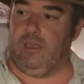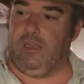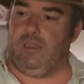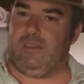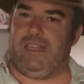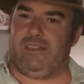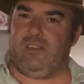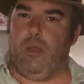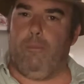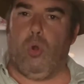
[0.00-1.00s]
So let's
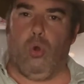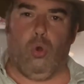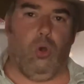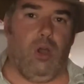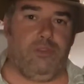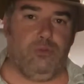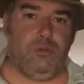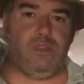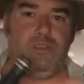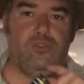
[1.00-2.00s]
pour. I thought you might
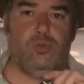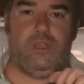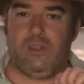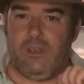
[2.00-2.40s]
enjoy it